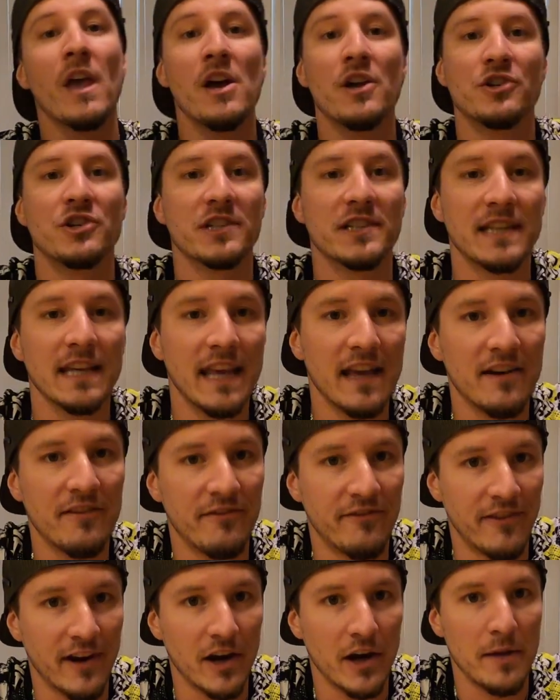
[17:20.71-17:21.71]
just to get a
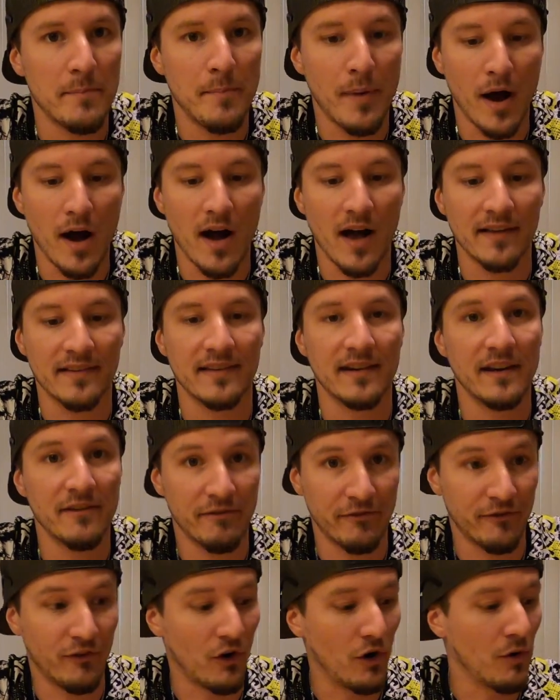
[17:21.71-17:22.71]
very
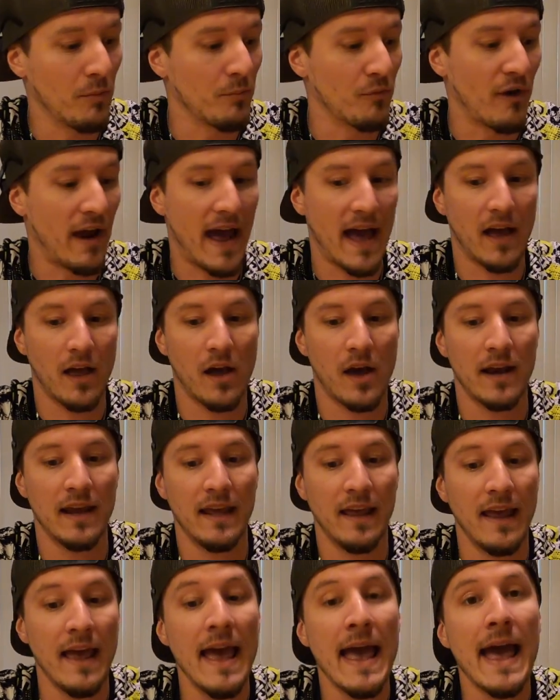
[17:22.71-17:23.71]
positive, firm rack on
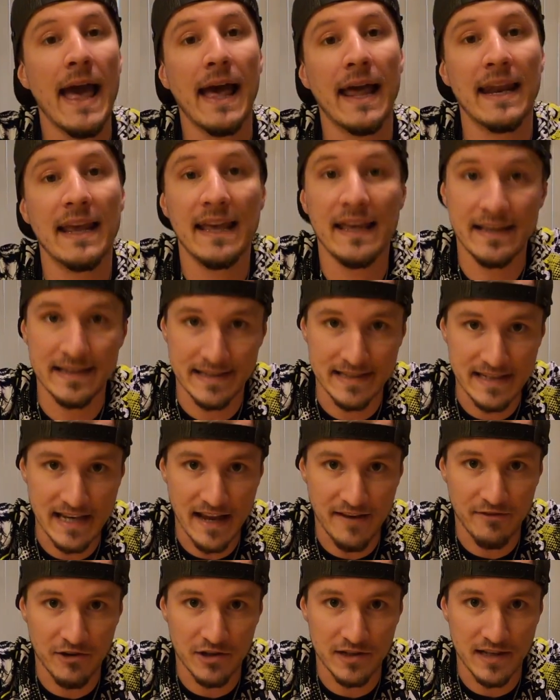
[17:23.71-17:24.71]
it, and it has
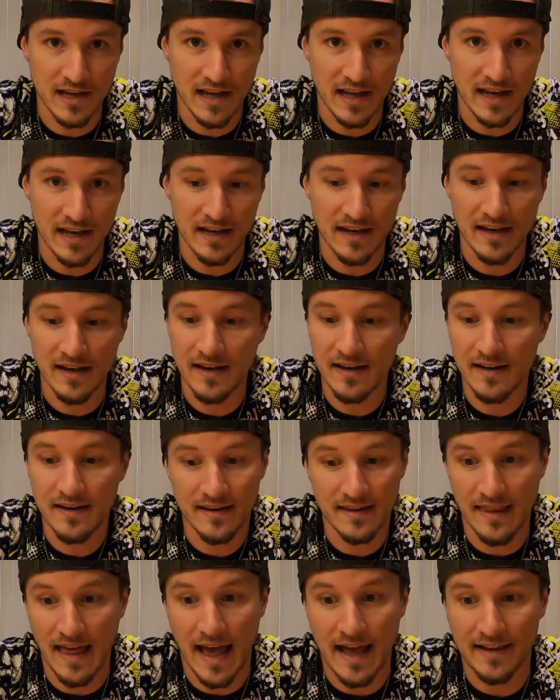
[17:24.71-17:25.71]
never done
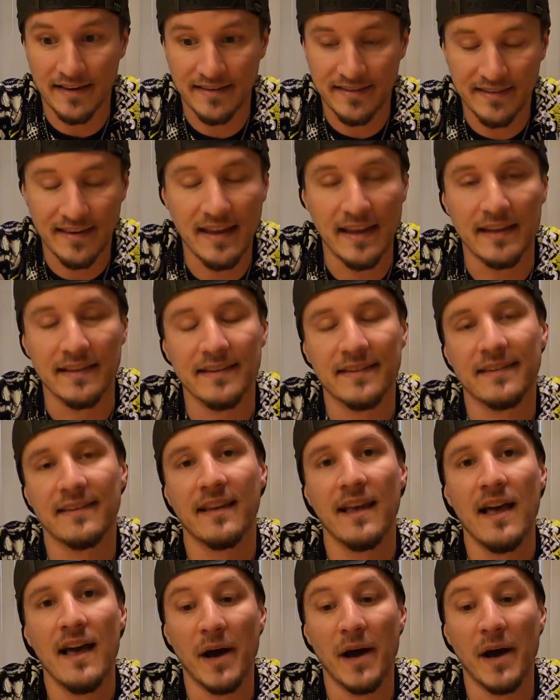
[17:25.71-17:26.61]
that since.